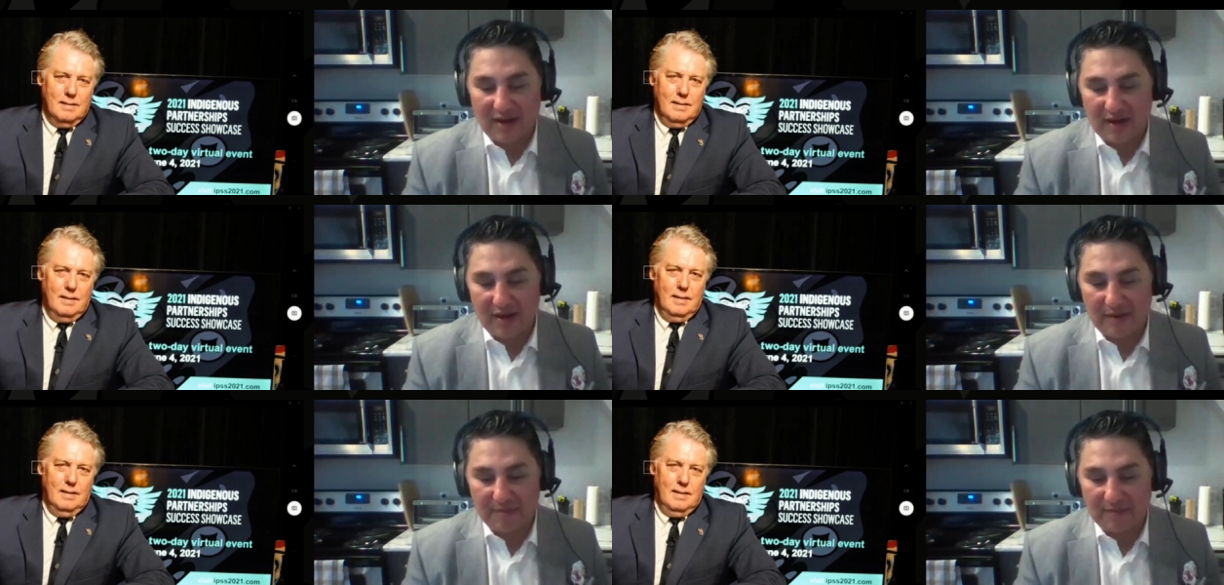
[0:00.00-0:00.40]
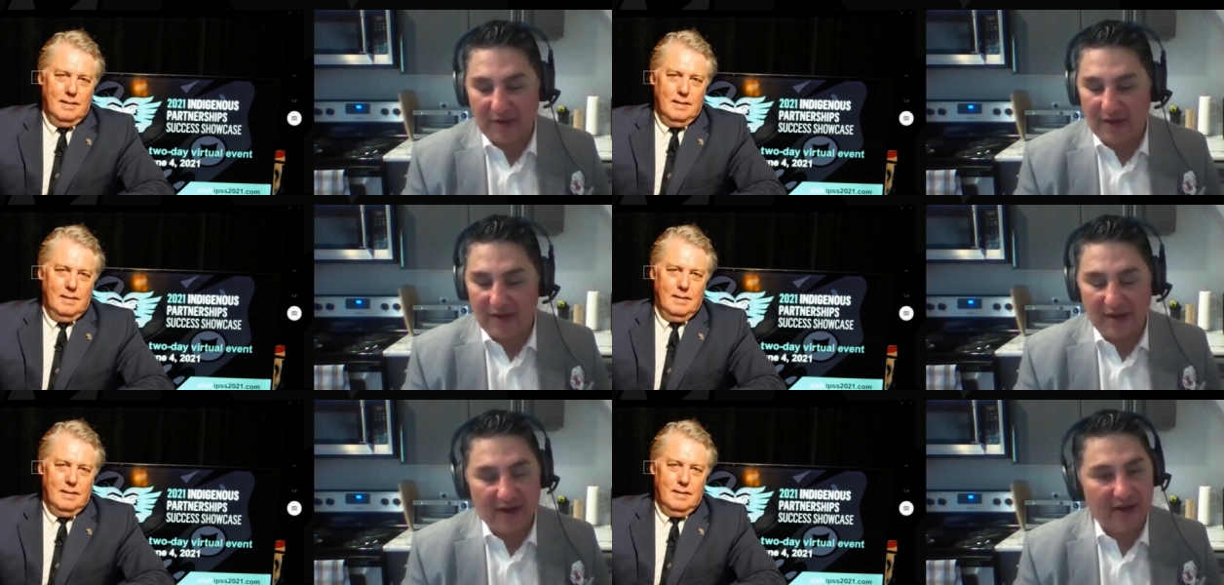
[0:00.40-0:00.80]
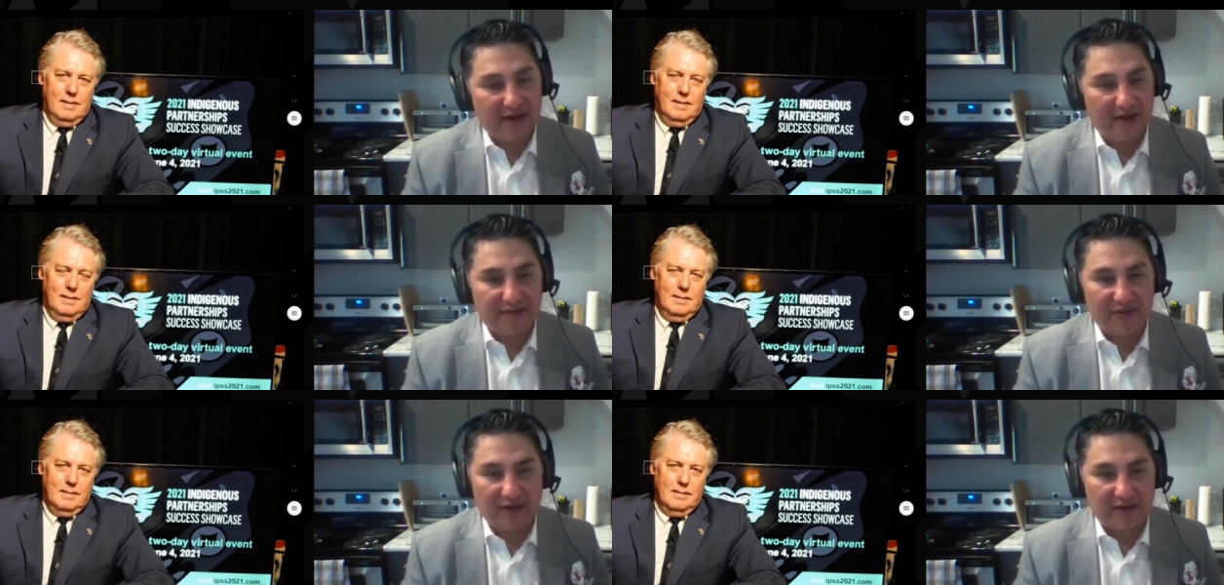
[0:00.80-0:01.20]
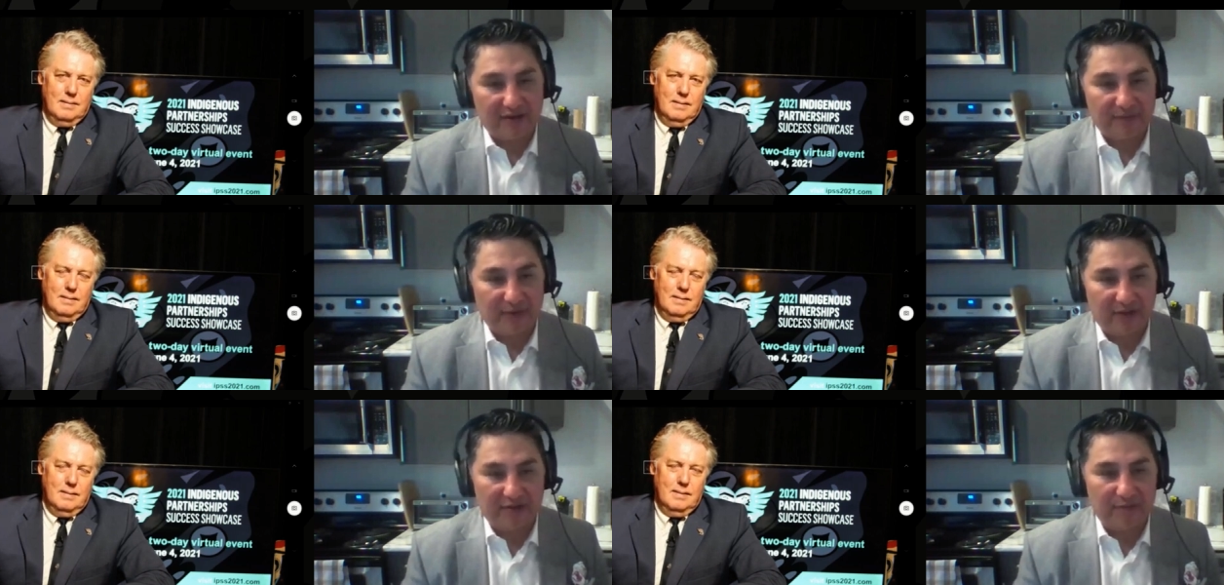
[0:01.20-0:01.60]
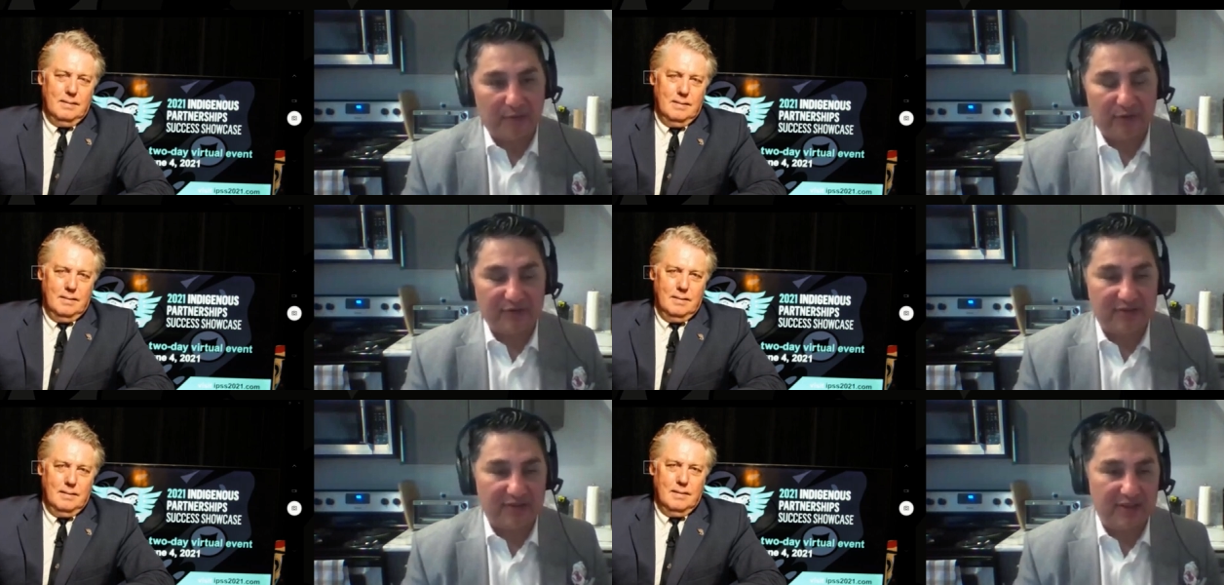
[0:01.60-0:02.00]
Speaker 1: Um, I, I, have an
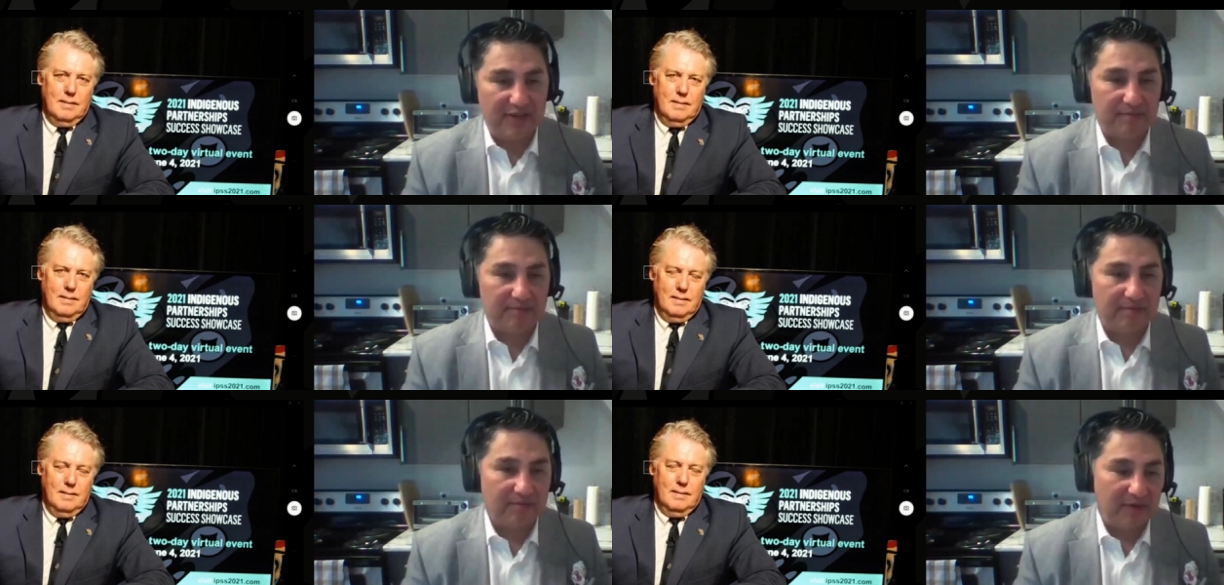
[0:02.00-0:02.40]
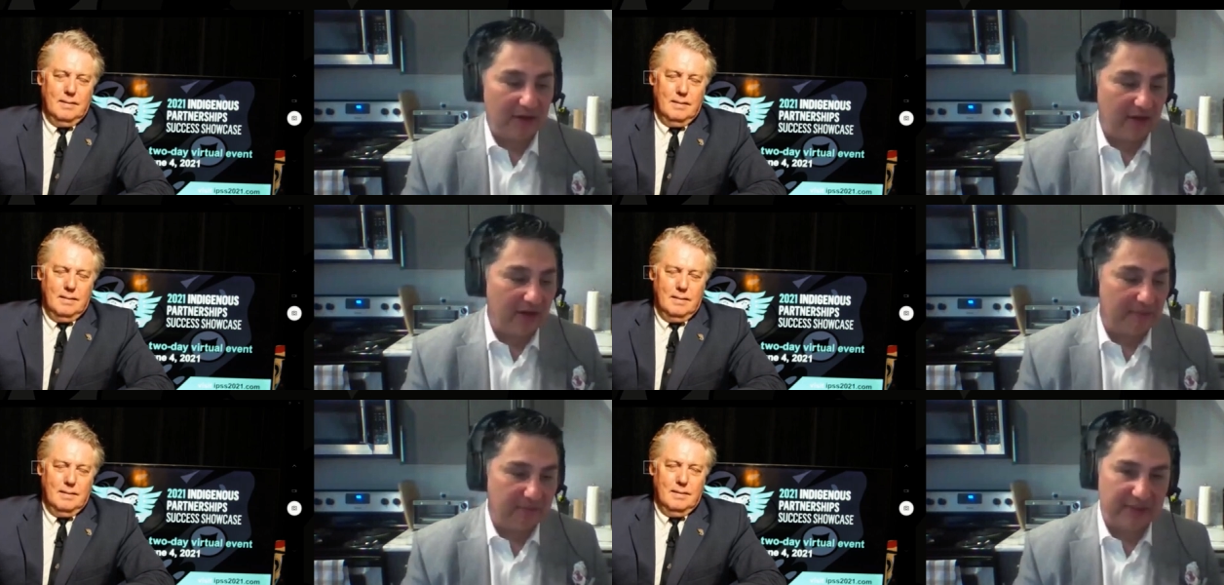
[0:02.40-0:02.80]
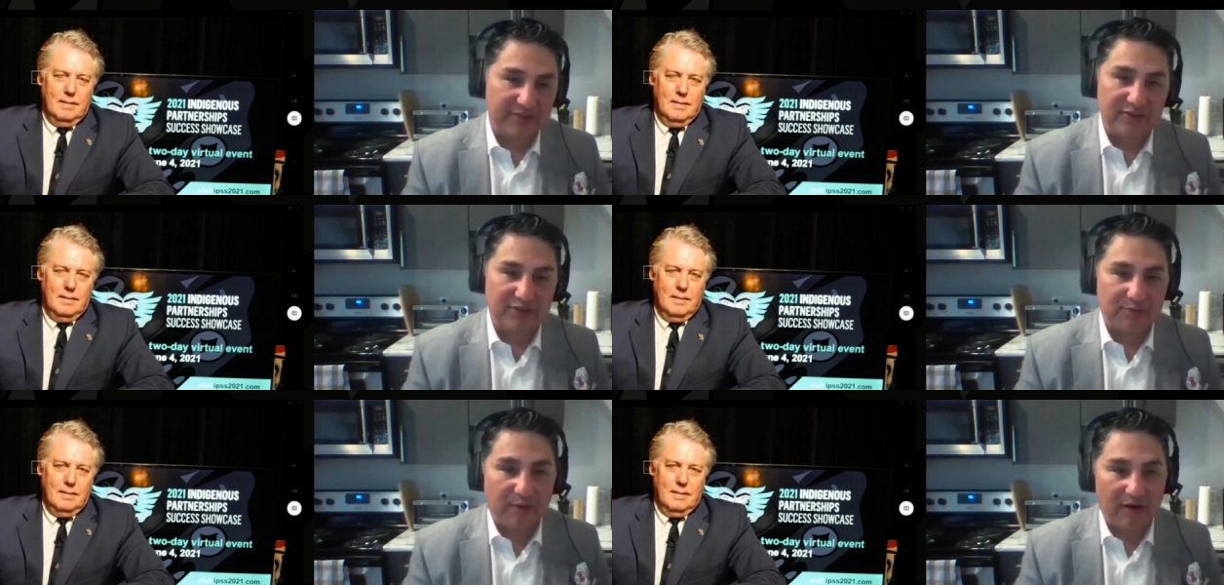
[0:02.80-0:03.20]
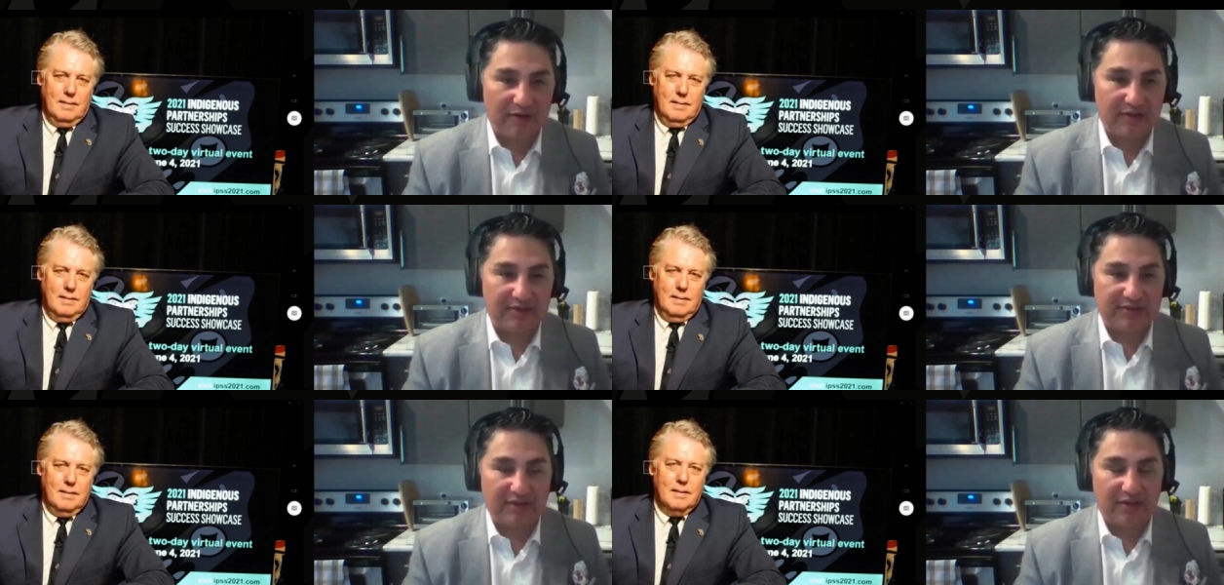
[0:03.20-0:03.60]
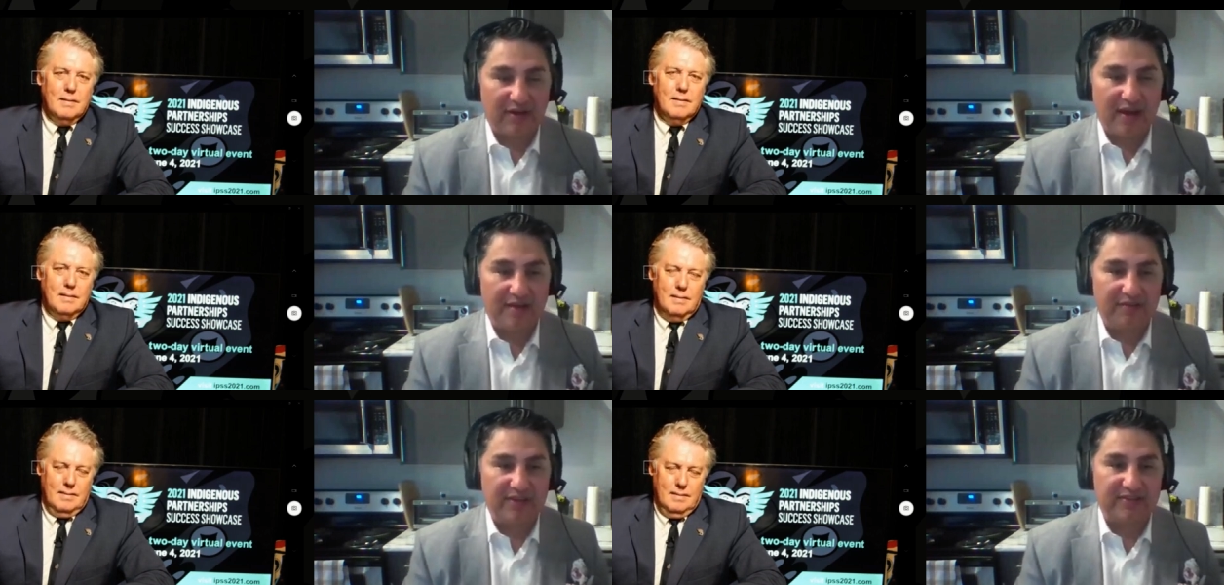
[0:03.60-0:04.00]
unbelievable team and business partners in
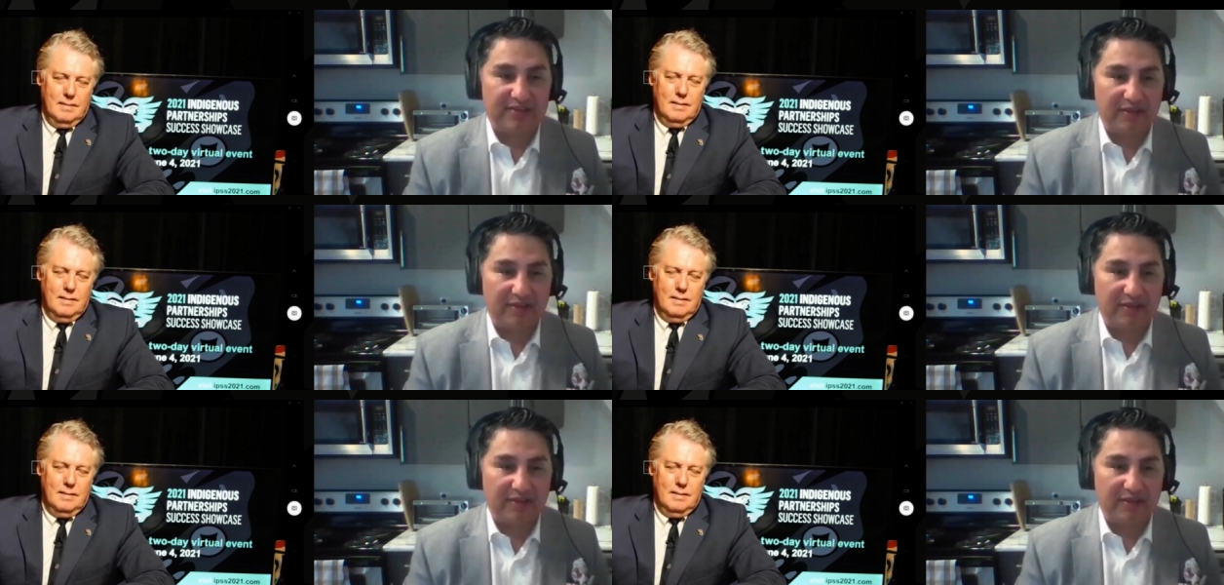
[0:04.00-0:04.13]
our heavy